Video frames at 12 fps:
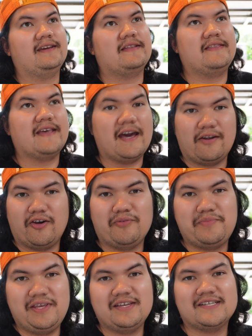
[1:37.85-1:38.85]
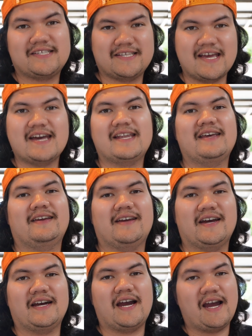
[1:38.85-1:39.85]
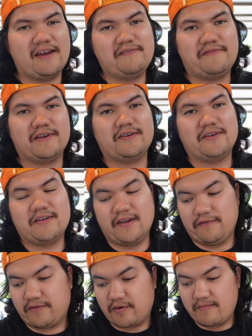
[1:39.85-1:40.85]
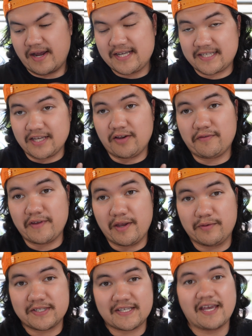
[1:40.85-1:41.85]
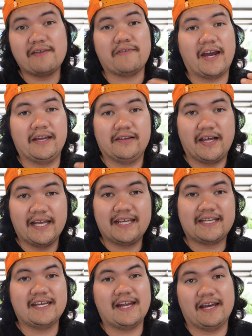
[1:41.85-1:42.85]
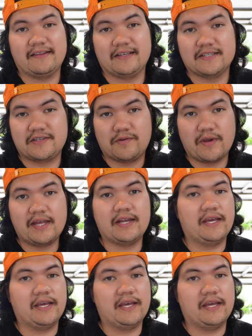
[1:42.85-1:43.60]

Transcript: that all being said, I figured for myself it was safe. I liked it. I think it's great.